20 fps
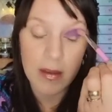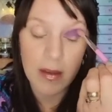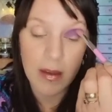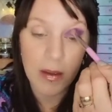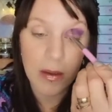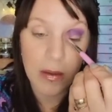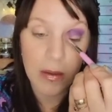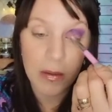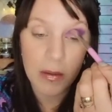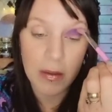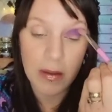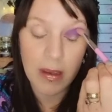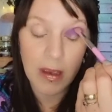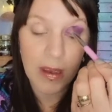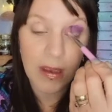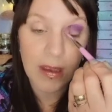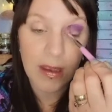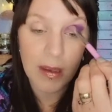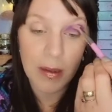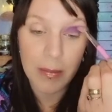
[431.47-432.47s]
So
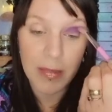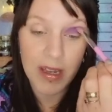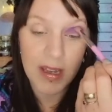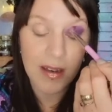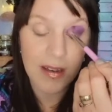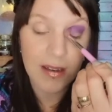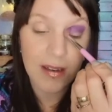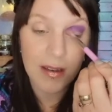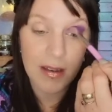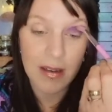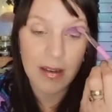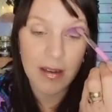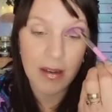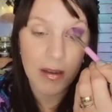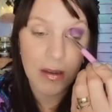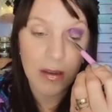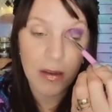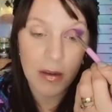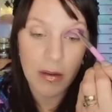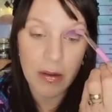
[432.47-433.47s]
yeah, I mean,
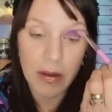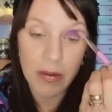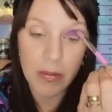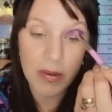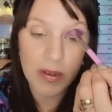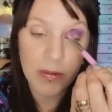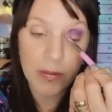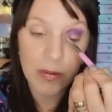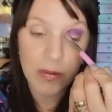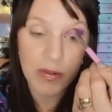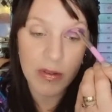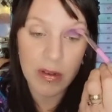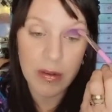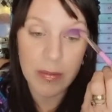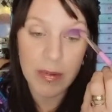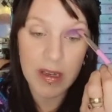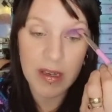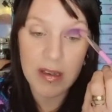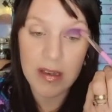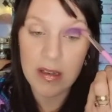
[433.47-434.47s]
I always thought
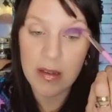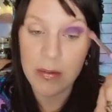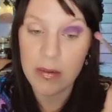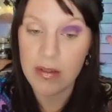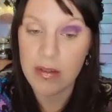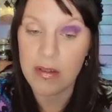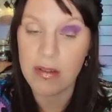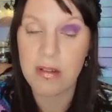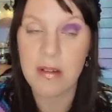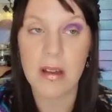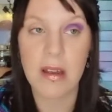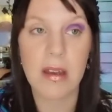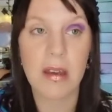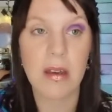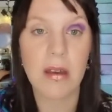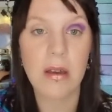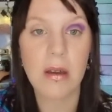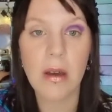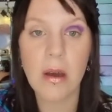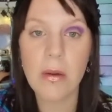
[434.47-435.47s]
diabetes was just like,
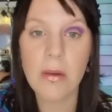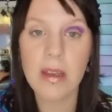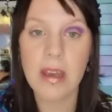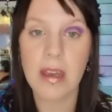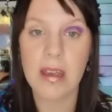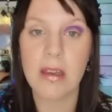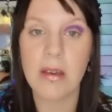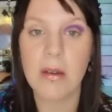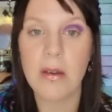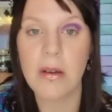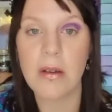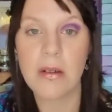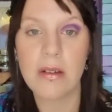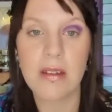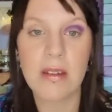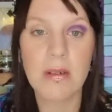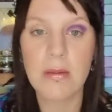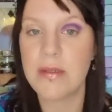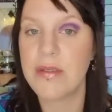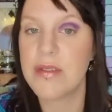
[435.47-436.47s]
oh yeah, you can't
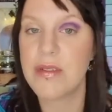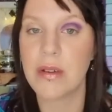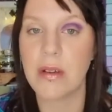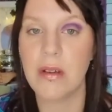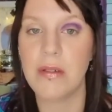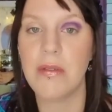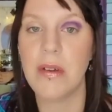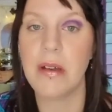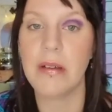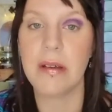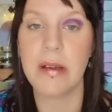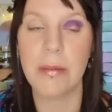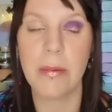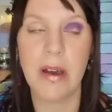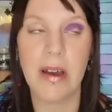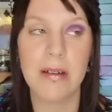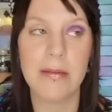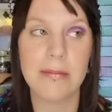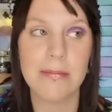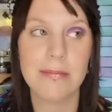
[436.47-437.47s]
deal with sugar very
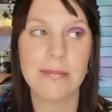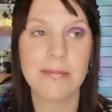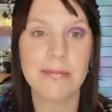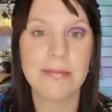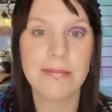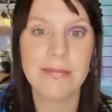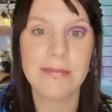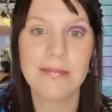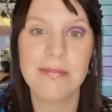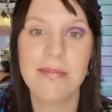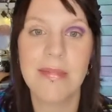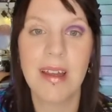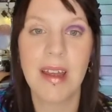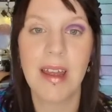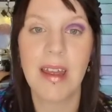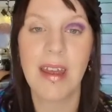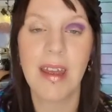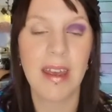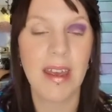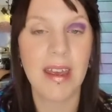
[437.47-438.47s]
well.
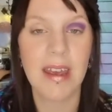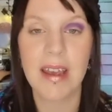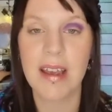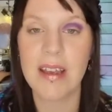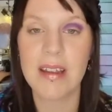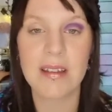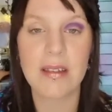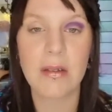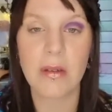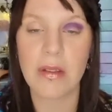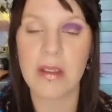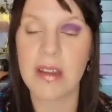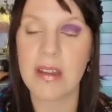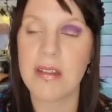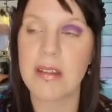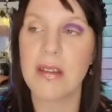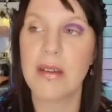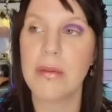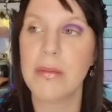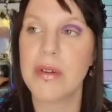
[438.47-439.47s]
It's not,
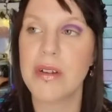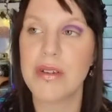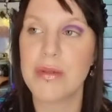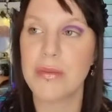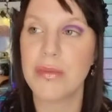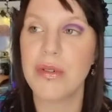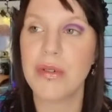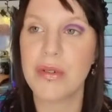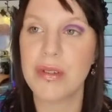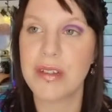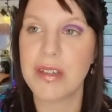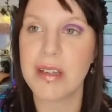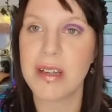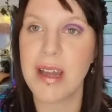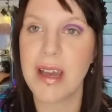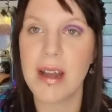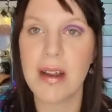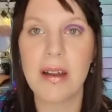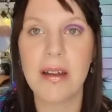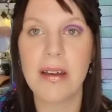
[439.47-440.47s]
there's so much more than
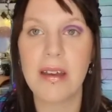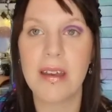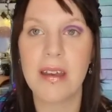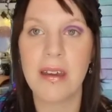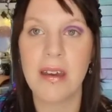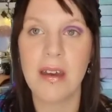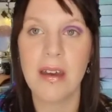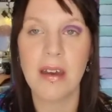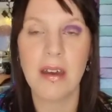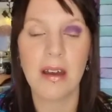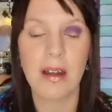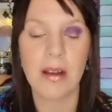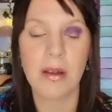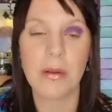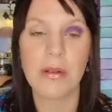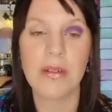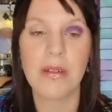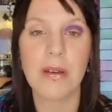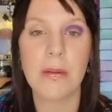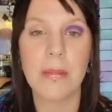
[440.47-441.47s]
that. Like, a
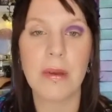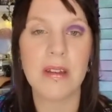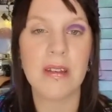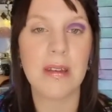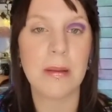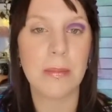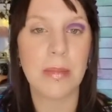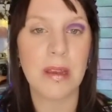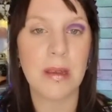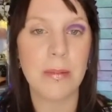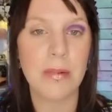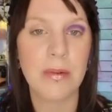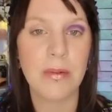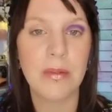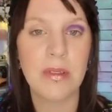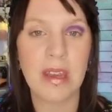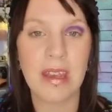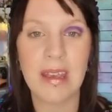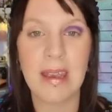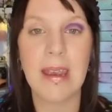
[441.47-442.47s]
lot of diabetic
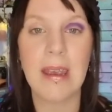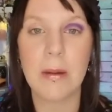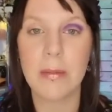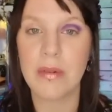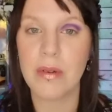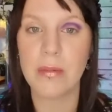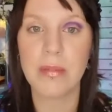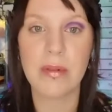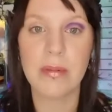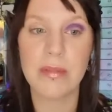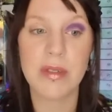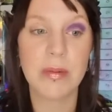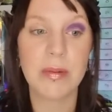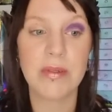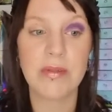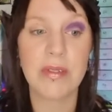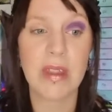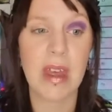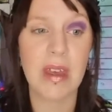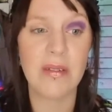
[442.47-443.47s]
people, they can get problems
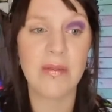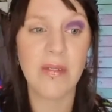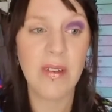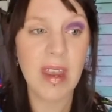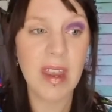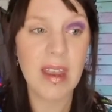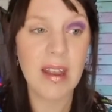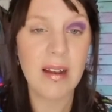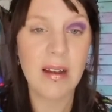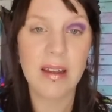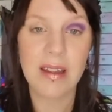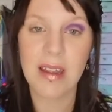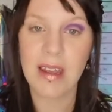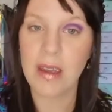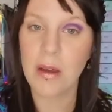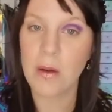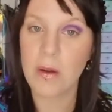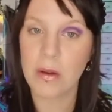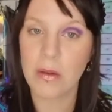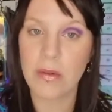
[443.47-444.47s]
with their feet, like they
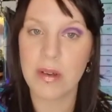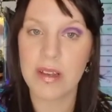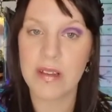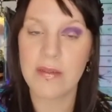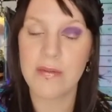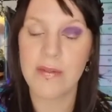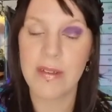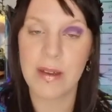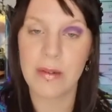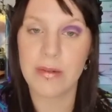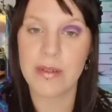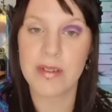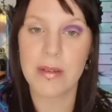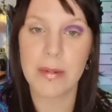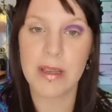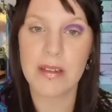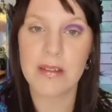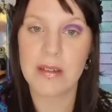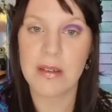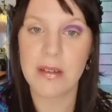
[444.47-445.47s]
can't always feel
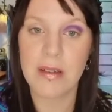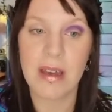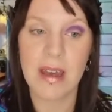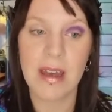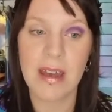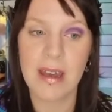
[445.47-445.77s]
something. So